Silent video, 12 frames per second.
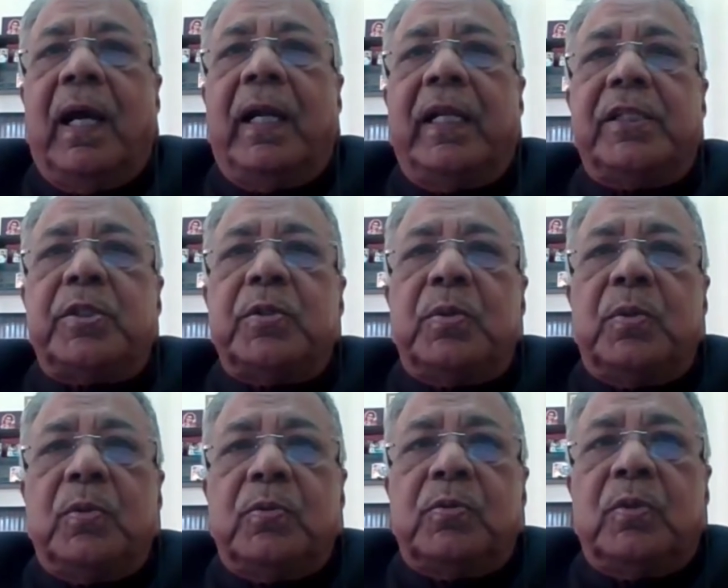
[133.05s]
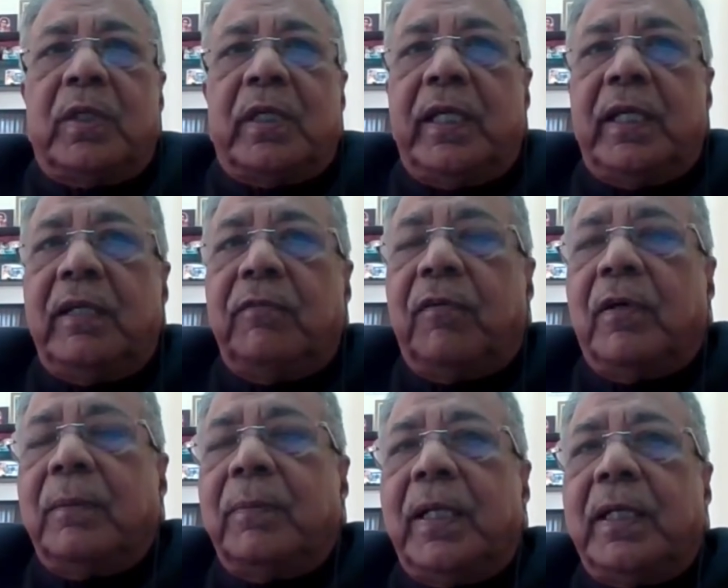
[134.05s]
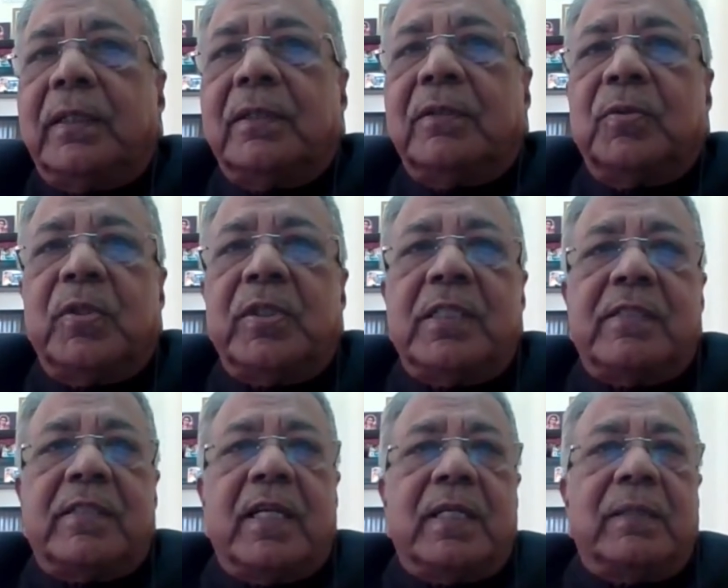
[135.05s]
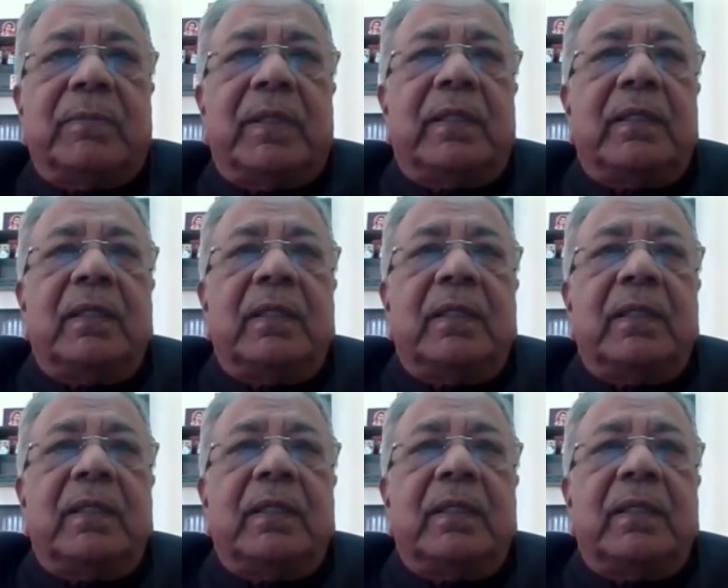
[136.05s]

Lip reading: and it should do so clearly formulated social sentiment,